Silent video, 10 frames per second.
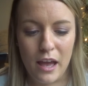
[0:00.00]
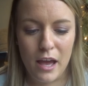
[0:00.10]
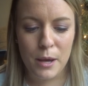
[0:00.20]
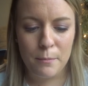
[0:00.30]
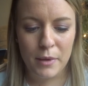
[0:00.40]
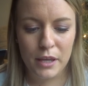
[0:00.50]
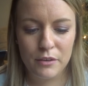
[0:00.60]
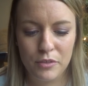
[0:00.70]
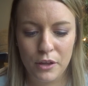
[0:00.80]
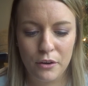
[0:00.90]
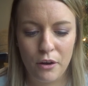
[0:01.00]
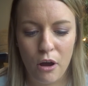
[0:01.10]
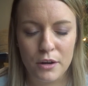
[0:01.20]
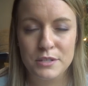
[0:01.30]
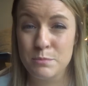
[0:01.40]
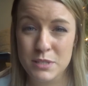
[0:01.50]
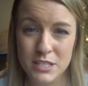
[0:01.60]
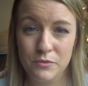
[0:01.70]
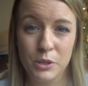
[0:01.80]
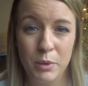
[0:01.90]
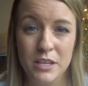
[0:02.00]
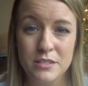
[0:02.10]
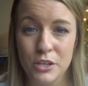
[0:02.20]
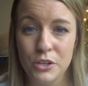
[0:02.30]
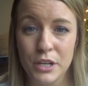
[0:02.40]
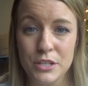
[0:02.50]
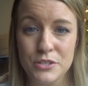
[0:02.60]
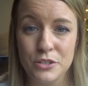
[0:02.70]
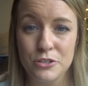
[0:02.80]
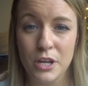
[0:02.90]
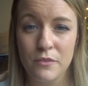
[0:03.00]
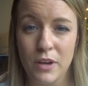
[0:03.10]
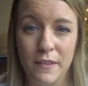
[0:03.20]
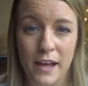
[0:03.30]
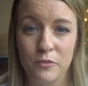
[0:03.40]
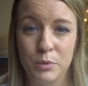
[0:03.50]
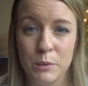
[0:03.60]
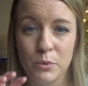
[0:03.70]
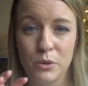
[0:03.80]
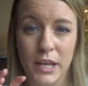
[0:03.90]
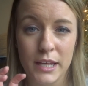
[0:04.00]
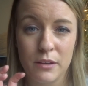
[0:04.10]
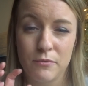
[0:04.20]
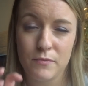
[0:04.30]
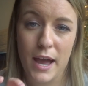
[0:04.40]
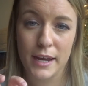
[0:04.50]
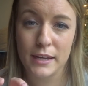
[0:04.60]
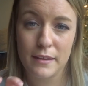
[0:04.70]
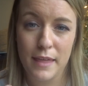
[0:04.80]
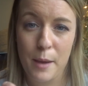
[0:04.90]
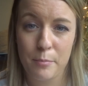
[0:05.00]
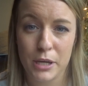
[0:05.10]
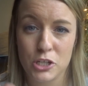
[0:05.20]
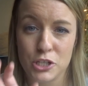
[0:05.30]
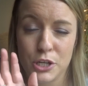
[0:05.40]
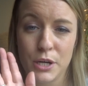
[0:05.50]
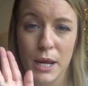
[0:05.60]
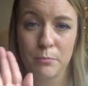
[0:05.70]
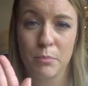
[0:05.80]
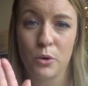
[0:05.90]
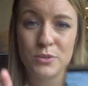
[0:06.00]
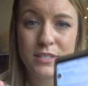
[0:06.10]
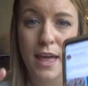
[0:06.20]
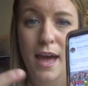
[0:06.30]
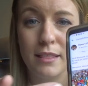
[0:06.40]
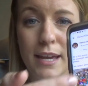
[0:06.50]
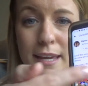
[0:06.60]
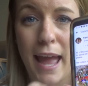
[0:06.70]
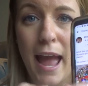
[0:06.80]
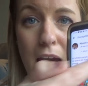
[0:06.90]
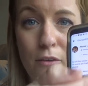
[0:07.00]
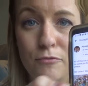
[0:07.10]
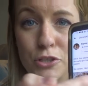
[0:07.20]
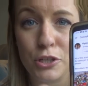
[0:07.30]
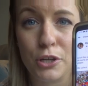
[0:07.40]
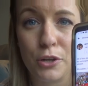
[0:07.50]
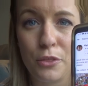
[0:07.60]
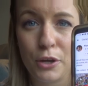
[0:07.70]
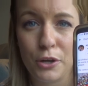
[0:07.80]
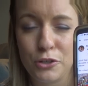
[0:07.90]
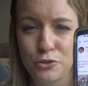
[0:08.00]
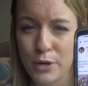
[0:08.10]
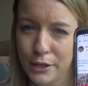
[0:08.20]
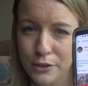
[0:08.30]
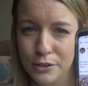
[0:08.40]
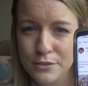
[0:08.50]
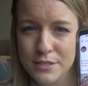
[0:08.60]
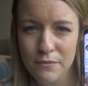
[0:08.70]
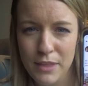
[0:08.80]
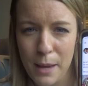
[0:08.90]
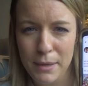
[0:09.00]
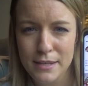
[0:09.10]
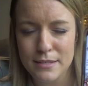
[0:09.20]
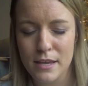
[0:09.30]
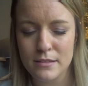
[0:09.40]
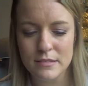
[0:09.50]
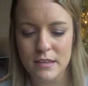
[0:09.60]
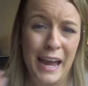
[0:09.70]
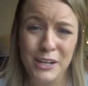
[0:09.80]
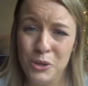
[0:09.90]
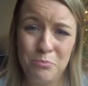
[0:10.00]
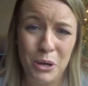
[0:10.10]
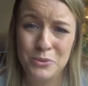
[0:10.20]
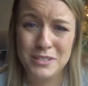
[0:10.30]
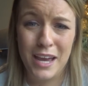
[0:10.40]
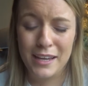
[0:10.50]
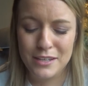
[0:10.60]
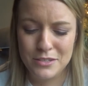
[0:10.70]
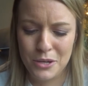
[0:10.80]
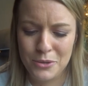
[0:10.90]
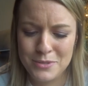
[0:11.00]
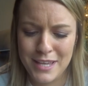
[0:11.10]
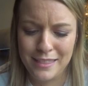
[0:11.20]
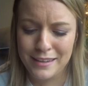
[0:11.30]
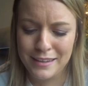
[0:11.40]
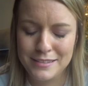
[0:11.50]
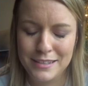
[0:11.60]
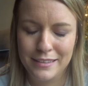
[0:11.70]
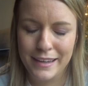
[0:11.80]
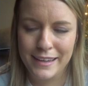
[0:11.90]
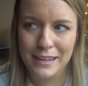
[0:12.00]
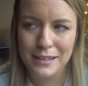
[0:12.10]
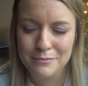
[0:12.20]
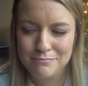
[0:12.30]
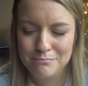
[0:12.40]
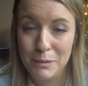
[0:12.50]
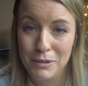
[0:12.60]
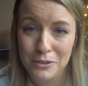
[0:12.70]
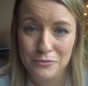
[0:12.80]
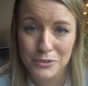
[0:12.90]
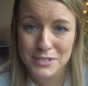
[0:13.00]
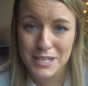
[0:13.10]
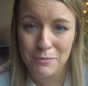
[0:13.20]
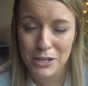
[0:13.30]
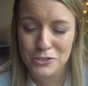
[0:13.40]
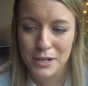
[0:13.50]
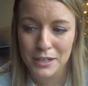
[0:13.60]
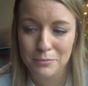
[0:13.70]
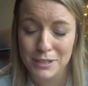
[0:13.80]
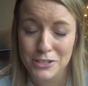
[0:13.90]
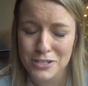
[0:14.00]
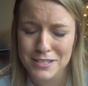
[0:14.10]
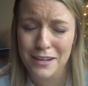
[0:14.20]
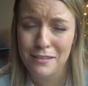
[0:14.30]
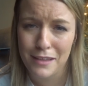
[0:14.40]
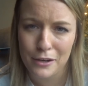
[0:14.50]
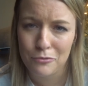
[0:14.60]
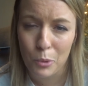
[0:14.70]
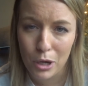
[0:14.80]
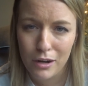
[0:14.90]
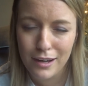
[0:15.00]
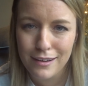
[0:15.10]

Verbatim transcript: Um, if if there are specific pins that you're in search of, a lot of people like find that picture and post that like after their traders, if that makes sense. I don't post ISOs. I think I did like maybe the first time I traded, but it's just like a lot of work.